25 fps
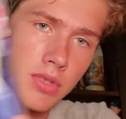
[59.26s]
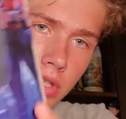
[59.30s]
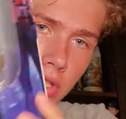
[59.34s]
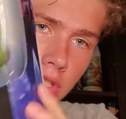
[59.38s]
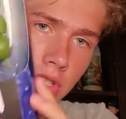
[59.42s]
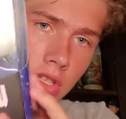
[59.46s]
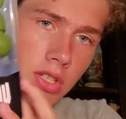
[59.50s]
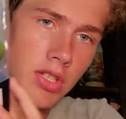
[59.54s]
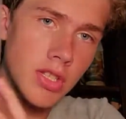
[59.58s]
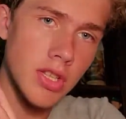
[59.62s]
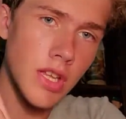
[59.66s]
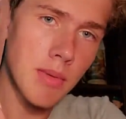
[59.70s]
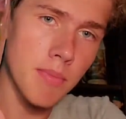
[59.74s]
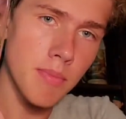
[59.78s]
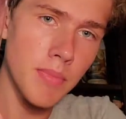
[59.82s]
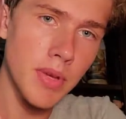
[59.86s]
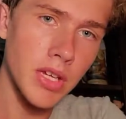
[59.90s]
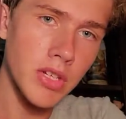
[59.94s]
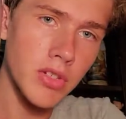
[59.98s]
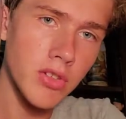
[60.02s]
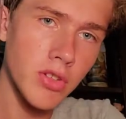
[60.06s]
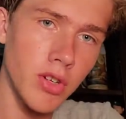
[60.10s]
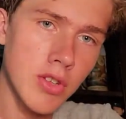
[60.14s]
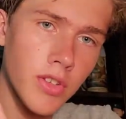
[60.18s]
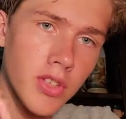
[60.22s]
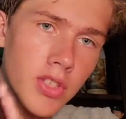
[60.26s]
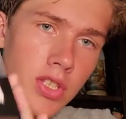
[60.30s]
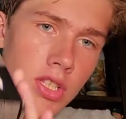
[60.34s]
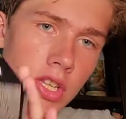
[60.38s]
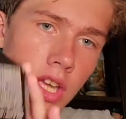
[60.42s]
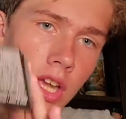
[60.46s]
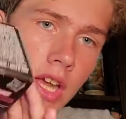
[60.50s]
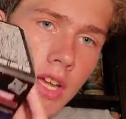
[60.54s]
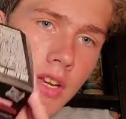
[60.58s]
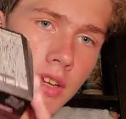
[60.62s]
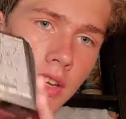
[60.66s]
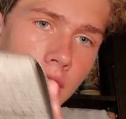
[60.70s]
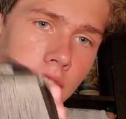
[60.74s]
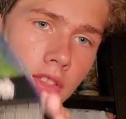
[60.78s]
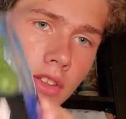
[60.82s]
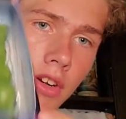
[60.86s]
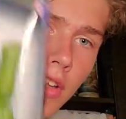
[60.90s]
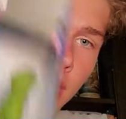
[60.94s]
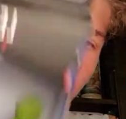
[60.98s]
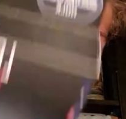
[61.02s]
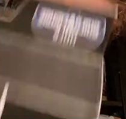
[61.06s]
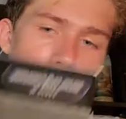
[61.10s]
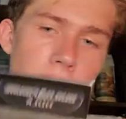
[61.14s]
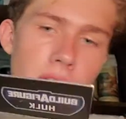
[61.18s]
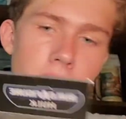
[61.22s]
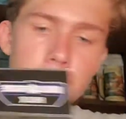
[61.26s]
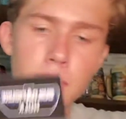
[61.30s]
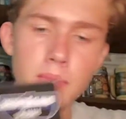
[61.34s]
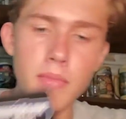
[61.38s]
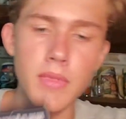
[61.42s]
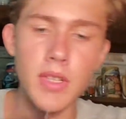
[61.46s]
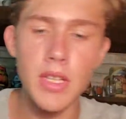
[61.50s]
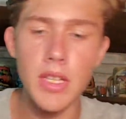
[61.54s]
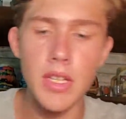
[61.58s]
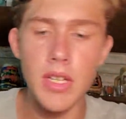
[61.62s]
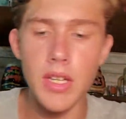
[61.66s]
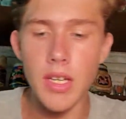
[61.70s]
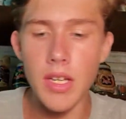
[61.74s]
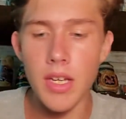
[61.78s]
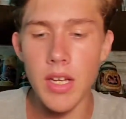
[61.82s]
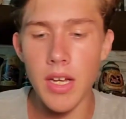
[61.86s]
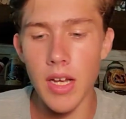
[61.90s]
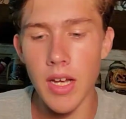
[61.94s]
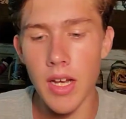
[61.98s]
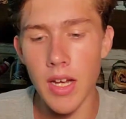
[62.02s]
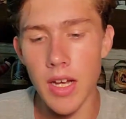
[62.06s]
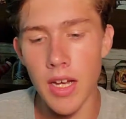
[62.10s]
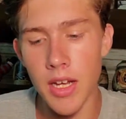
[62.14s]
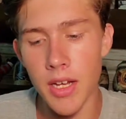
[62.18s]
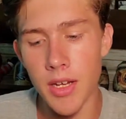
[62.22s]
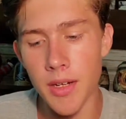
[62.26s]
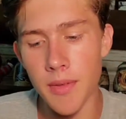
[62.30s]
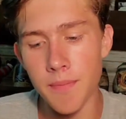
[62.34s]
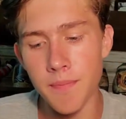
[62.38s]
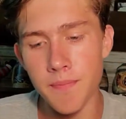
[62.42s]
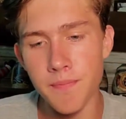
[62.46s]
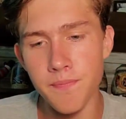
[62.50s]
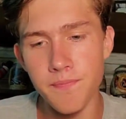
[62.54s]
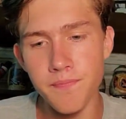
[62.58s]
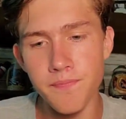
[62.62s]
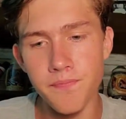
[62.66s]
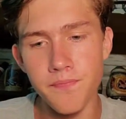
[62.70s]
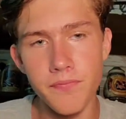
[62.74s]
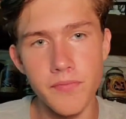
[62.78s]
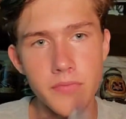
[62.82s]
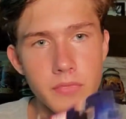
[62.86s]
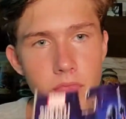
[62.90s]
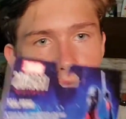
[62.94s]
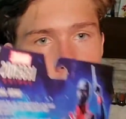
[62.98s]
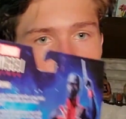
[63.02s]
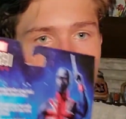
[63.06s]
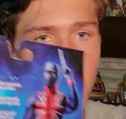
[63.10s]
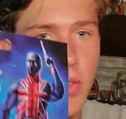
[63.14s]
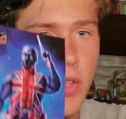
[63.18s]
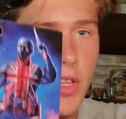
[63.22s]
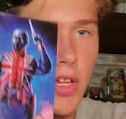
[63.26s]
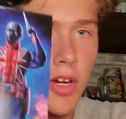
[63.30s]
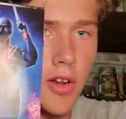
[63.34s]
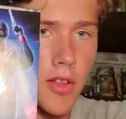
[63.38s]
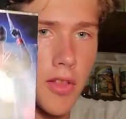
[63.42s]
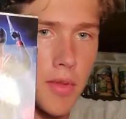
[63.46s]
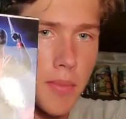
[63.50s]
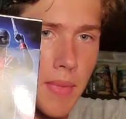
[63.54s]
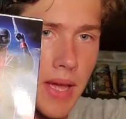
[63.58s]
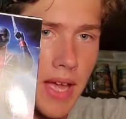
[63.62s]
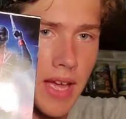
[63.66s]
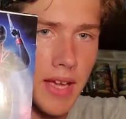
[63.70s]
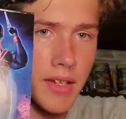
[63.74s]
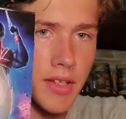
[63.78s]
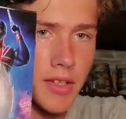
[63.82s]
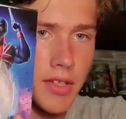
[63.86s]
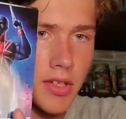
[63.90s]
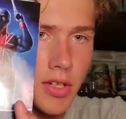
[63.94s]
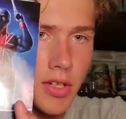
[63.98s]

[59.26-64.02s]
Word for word: Just the same picture on the side. Nothing on the bottom. Um, oh, and then on the back, you